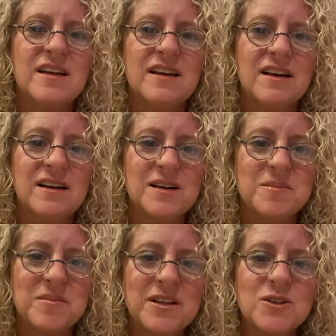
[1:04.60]

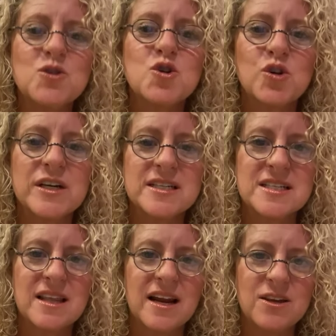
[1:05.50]
little tricks
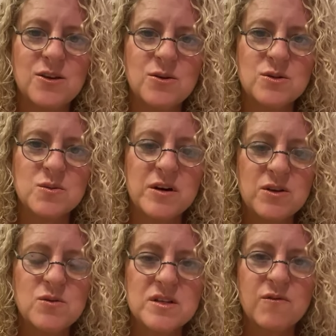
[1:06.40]
that I use when
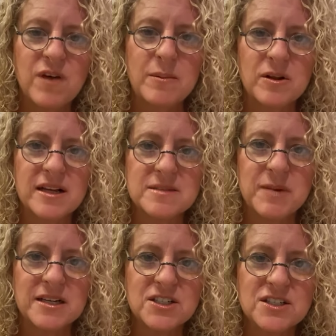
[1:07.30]
using fiberglass
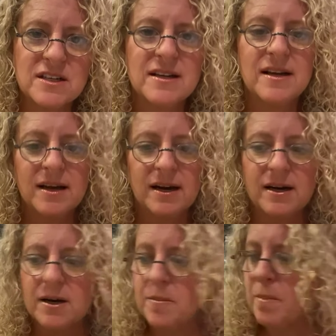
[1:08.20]
mesh.
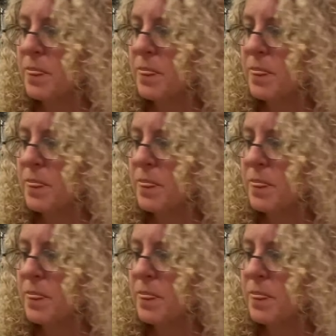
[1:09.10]
I'll